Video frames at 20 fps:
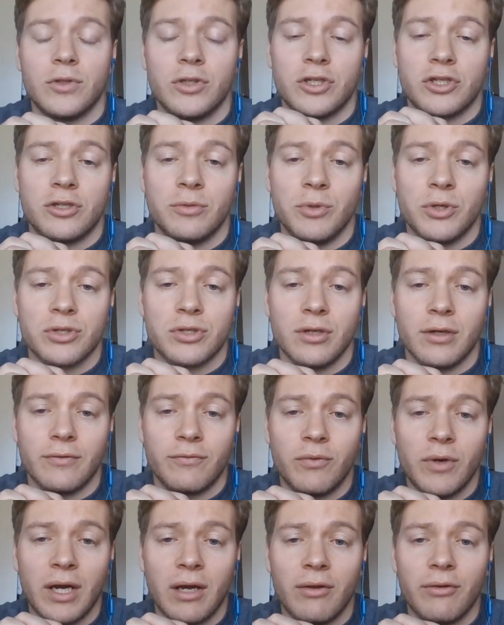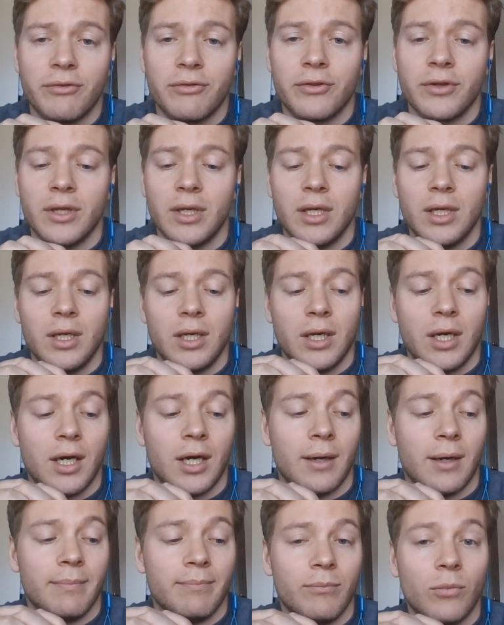distribution of wealth,
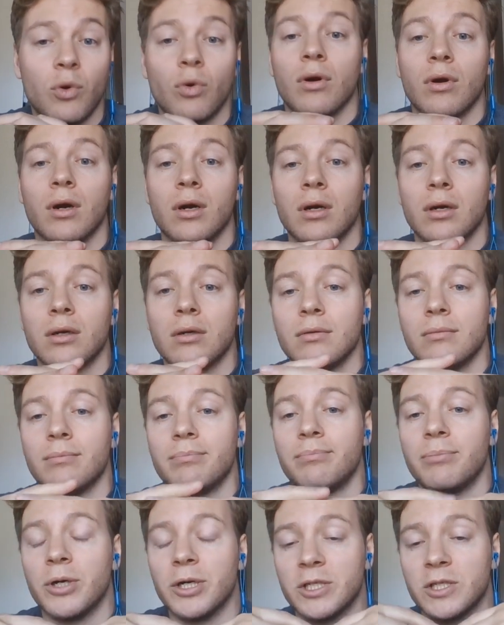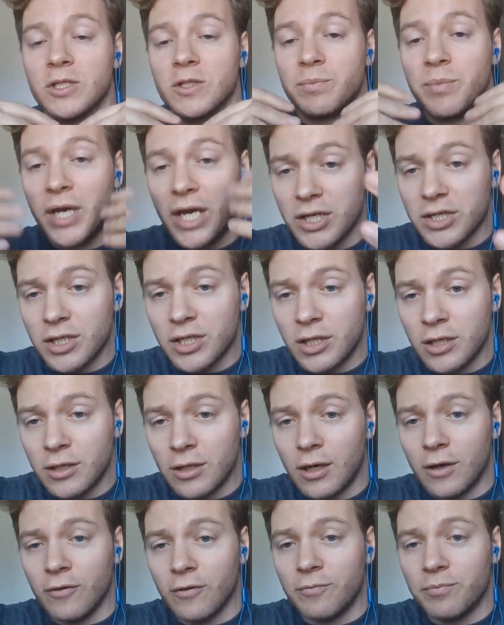more participation
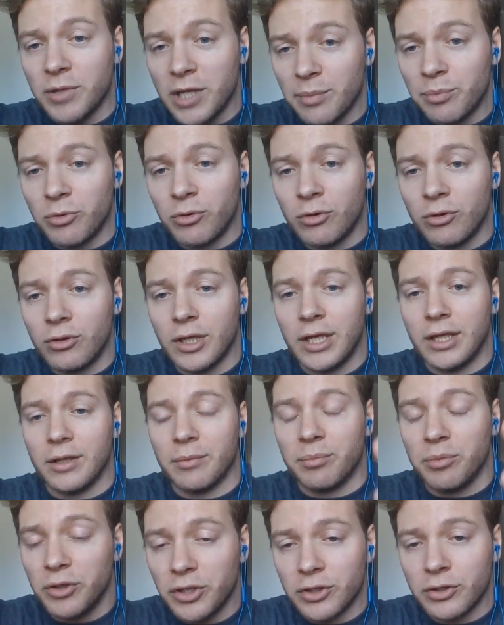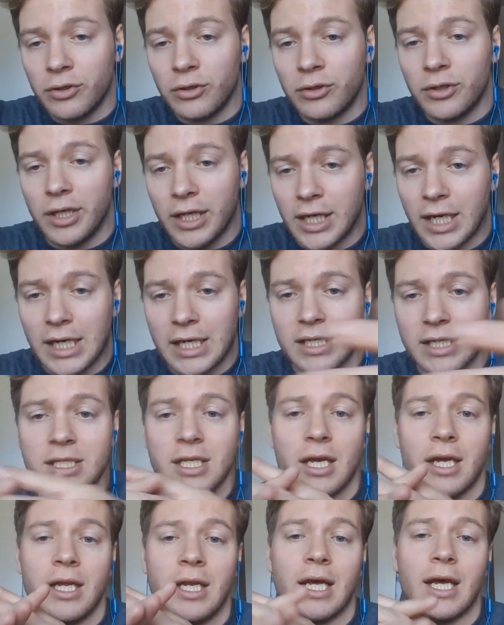of people in the political and
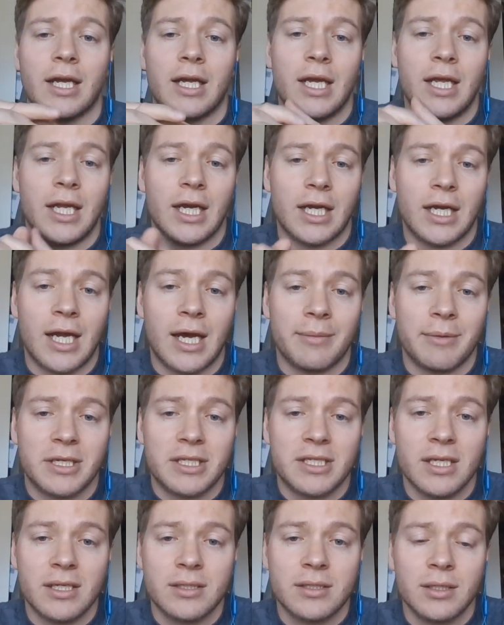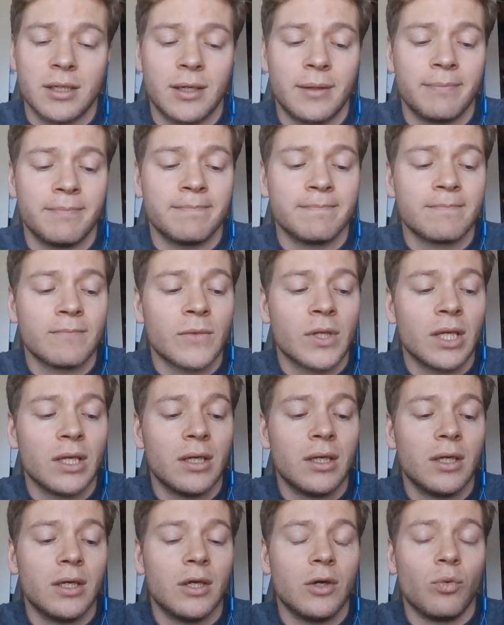economic system.
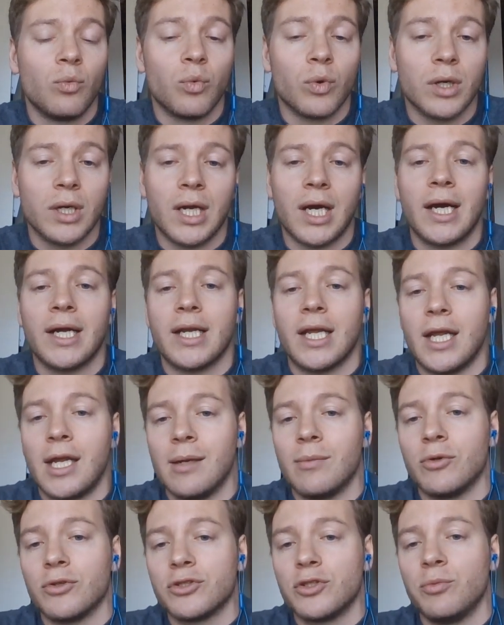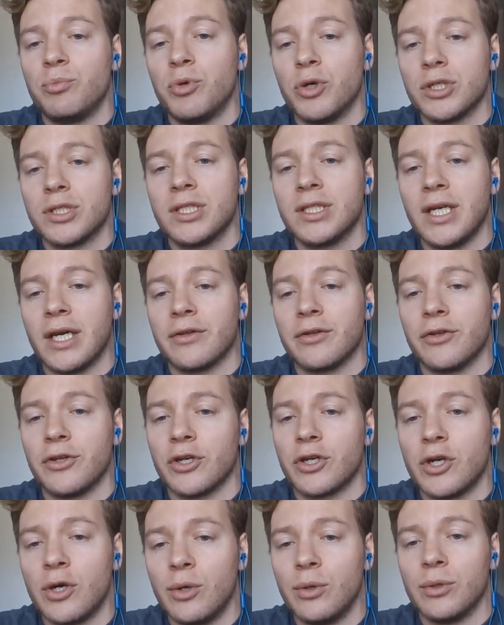We're not able to put together
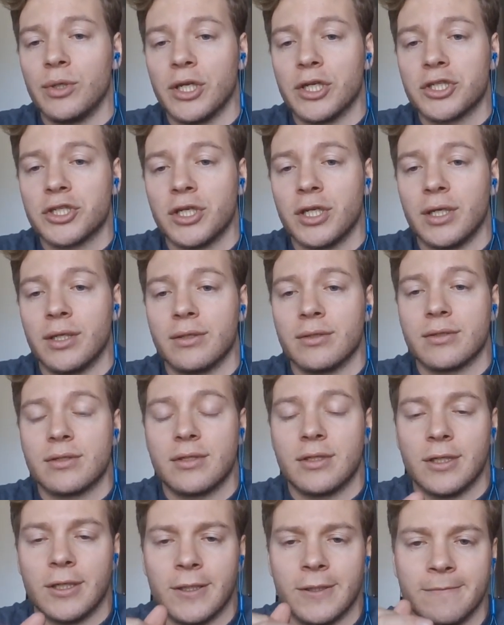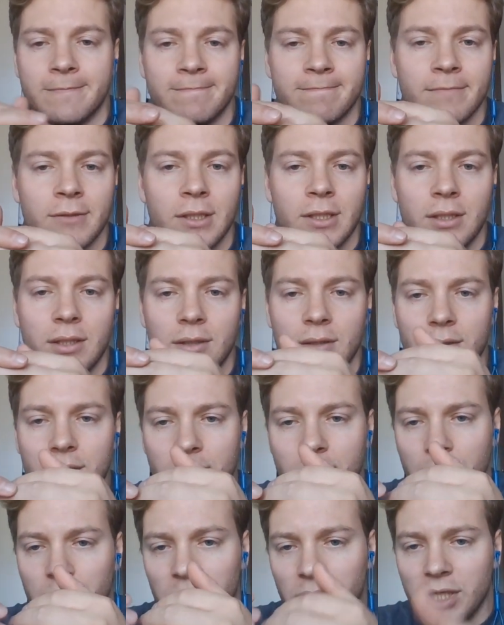the coalitions, the
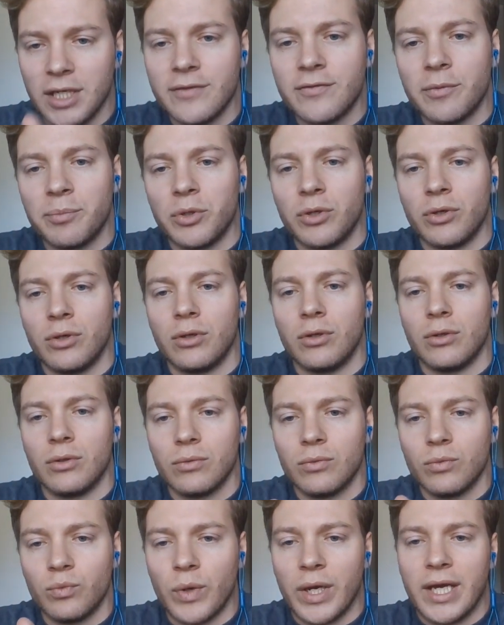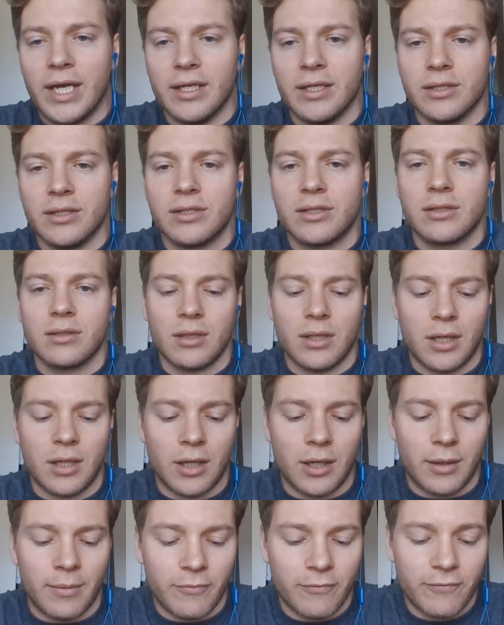believable ways
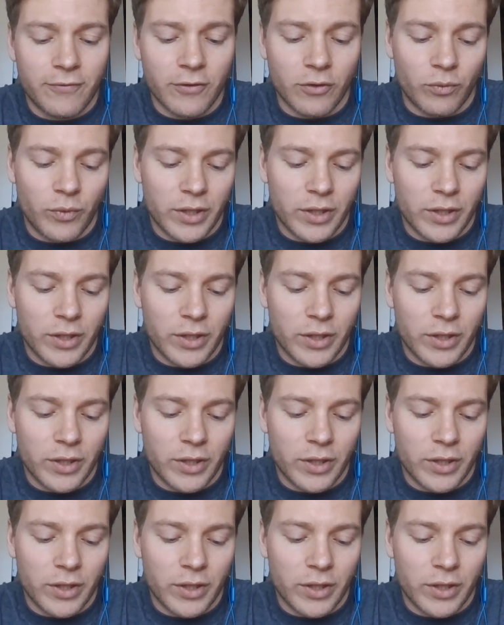from